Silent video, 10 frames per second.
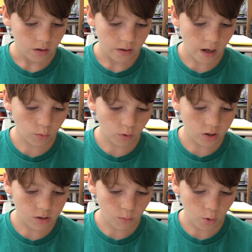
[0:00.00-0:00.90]
Then
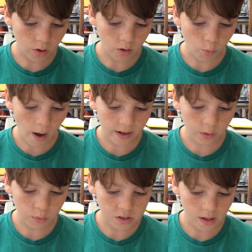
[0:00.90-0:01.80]
once more the
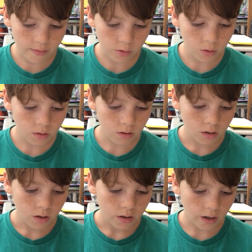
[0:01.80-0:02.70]
wagon was level.
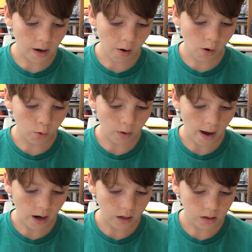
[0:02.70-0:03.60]
The narrow
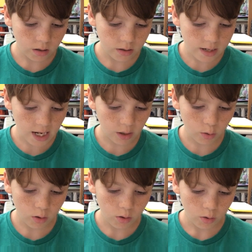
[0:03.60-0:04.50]
crack
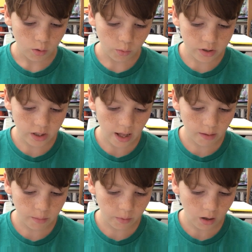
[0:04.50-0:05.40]
down which it
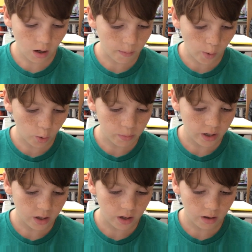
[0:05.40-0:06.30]
had come
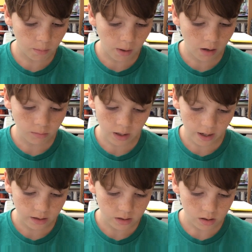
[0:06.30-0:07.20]
opened into the
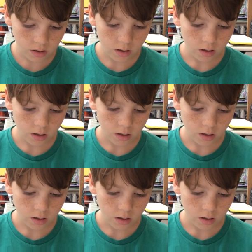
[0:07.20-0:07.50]
bottomlands.